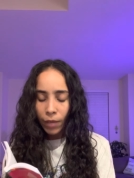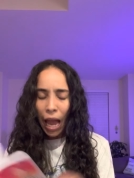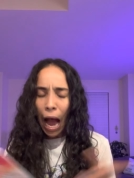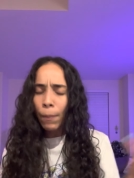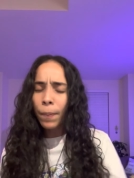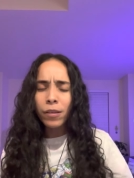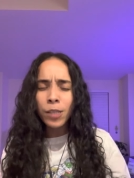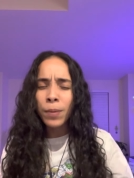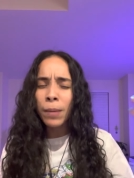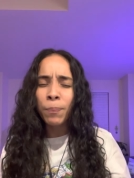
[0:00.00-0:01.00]
I'm about
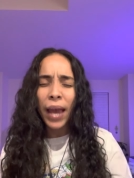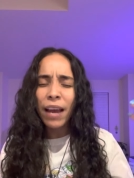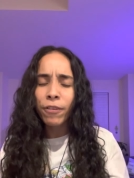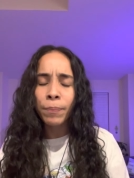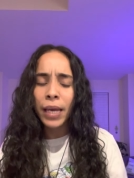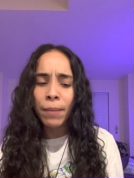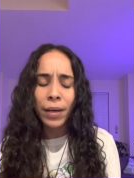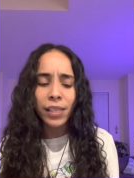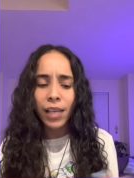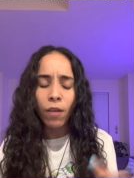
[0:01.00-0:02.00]
to be paid for being
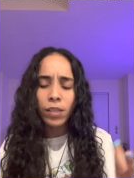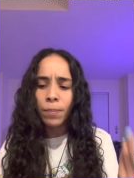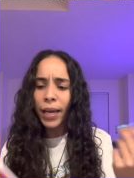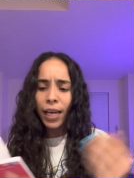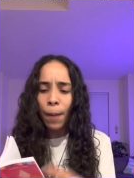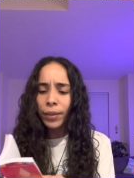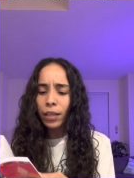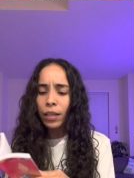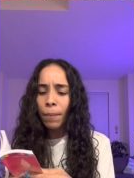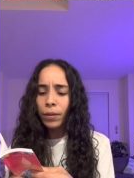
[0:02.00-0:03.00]
myself. Somebody comment
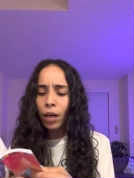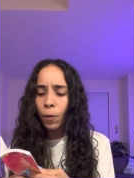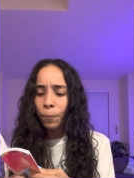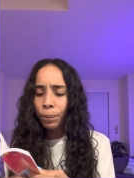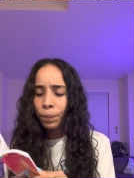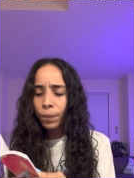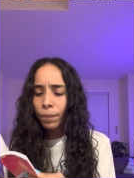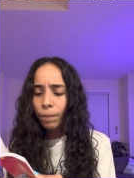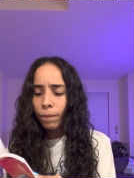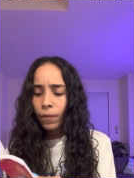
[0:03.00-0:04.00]
that down below.
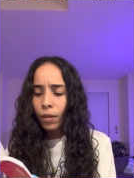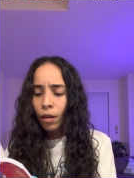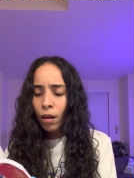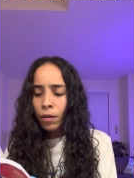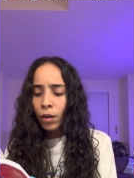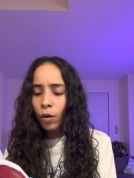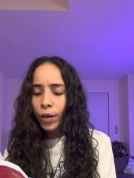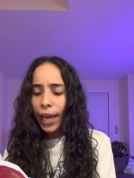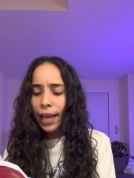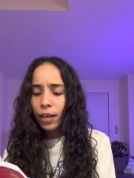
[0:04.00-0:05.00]

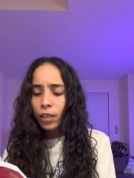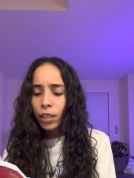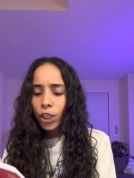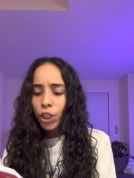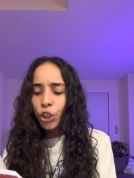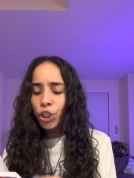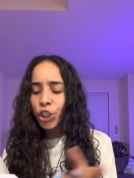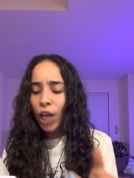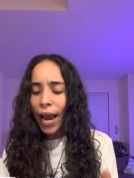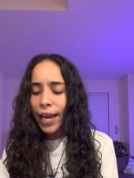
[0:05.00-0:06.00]
Okay? You're
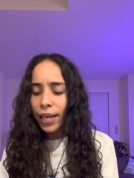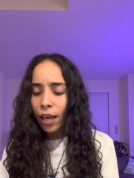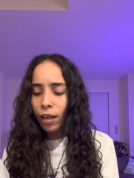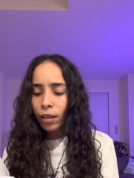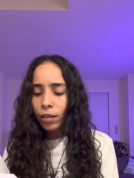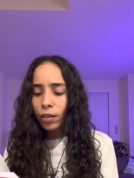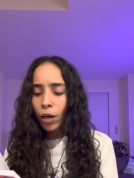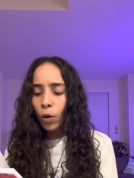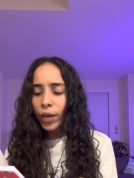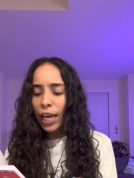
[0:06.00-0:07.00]
shining.
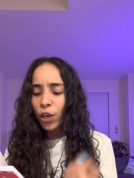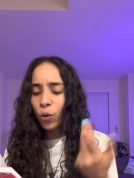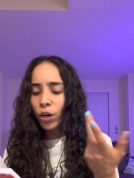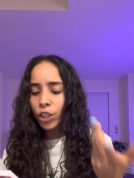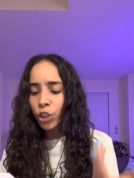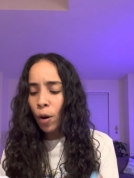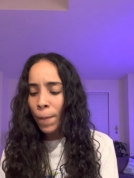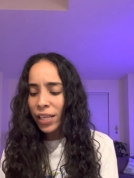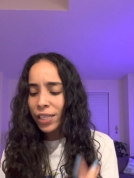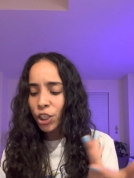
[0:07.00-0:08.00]
Okay? You are
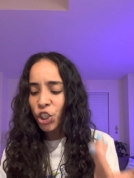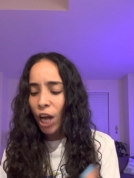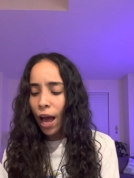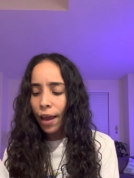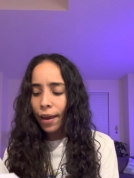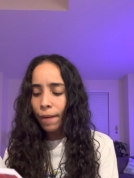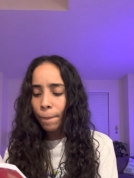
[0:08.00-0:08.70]
meant to shine.